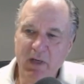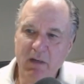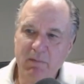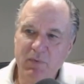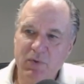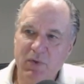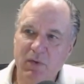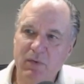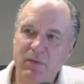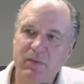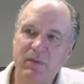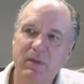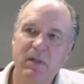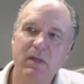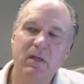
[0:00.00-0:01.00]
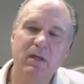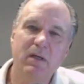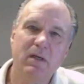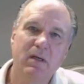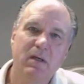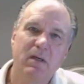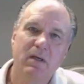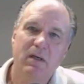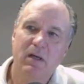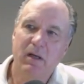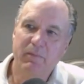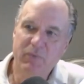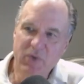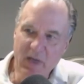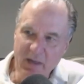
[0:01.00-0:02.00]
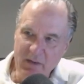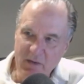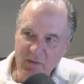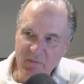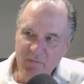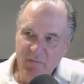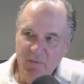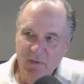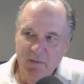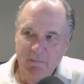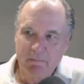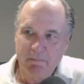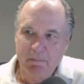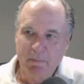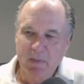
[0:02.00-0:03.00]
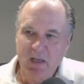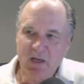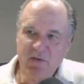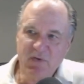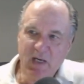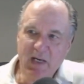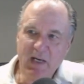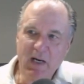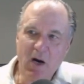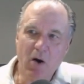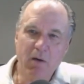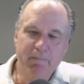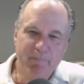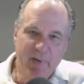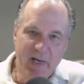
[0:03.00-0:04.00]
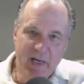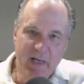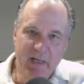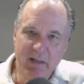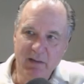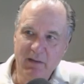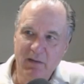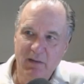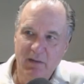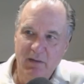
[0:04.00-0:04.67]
shows the objective is to get our paint